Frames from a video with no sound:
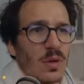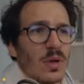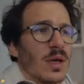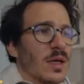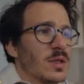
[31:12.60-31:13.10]

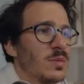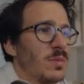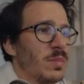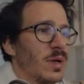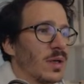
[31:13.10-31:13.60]
Gatsby
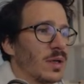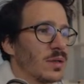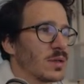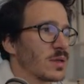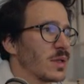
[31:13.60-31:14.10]

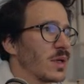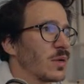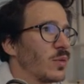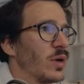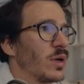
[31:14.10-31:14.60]
plugin slug,
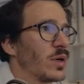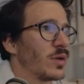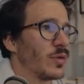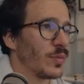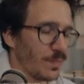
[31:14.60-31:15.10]
where are
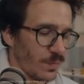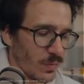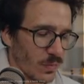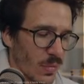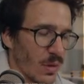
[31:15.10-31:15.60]
you?
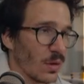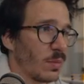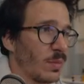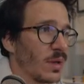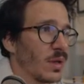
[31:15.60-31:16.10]

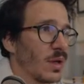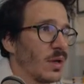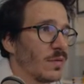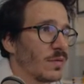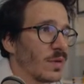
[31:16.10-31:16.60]
Command
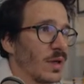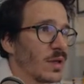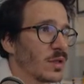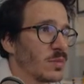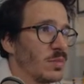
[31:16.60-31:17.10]
F,
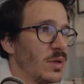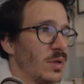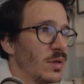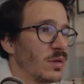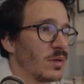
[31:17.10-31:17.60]

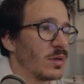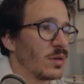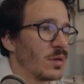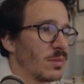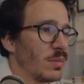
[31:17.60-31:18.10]
Gatsby
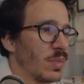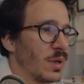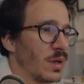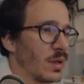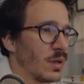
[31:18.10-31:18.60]

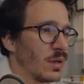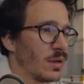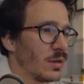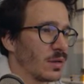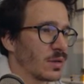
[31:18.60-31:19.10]

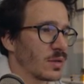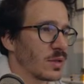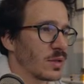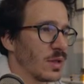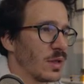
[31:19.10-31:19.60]
plugin
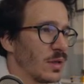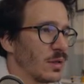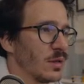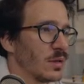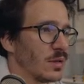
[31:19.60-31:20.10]

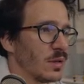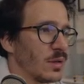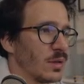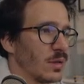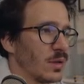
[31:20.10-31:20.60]
slug
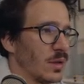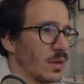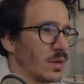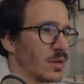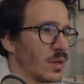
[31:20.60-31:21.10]

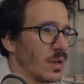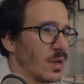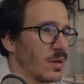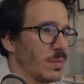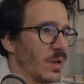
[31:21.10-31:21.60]
is
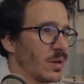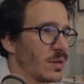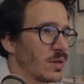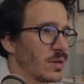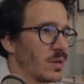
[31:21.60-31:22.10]
a
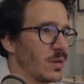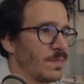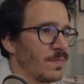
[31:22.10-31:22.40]
dependency.